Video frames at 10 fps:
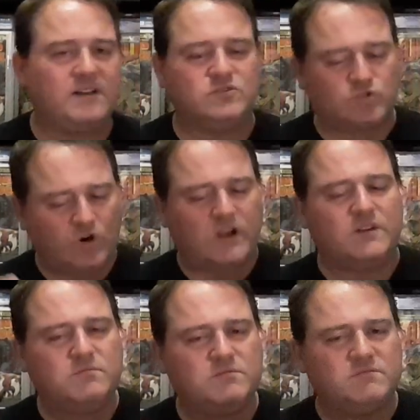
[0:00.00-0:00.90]
and try
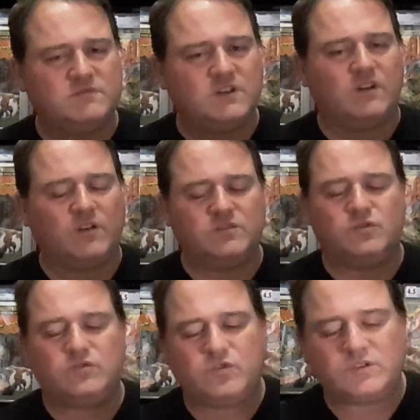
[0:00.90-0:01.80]
and,
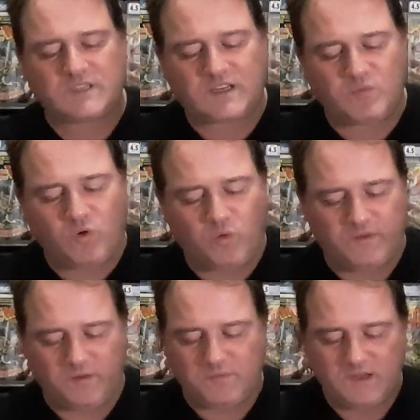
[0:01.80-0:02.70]
do something more with
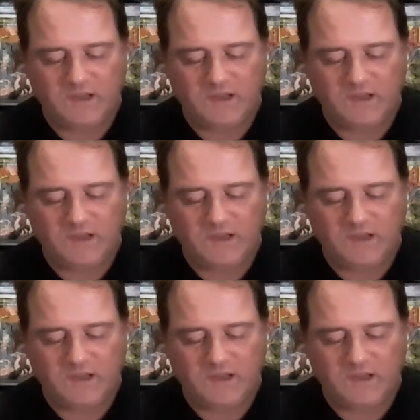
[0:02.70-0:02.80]
him.